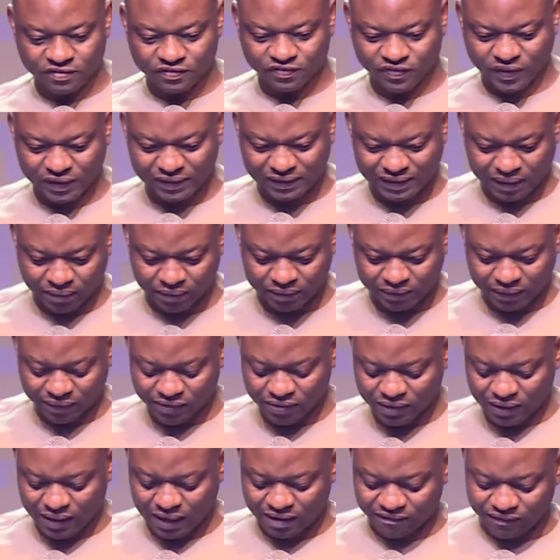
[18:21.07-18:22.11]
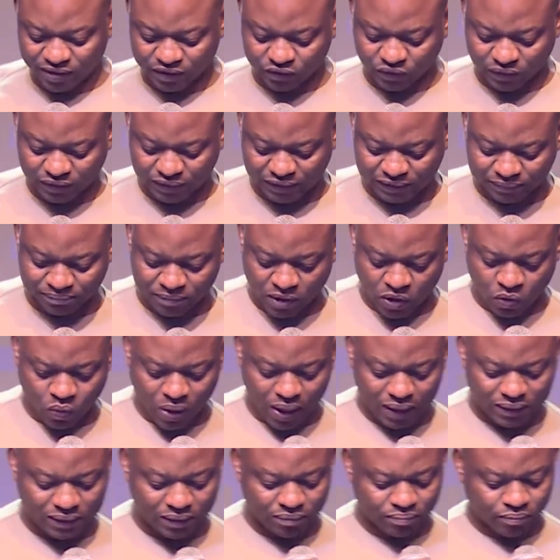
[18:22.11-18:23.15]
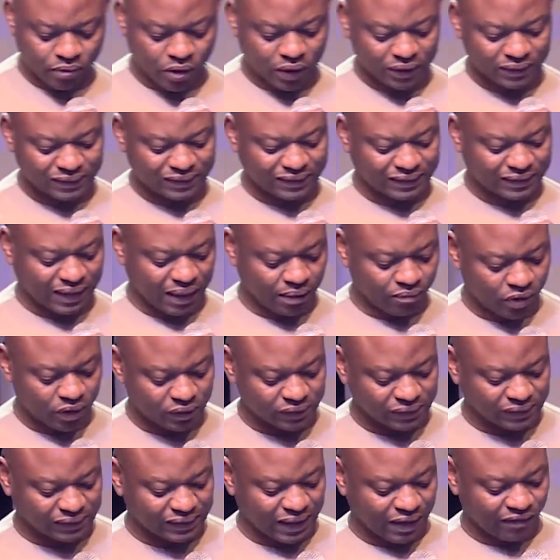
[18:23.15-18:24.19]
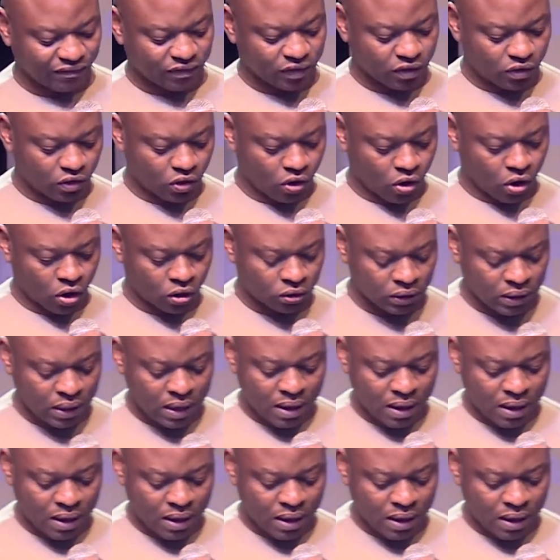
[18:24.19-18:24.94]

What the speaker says: 1 Samuel chapter 3 and verse 1 says, meanwhile, the boy Samuel served the Lord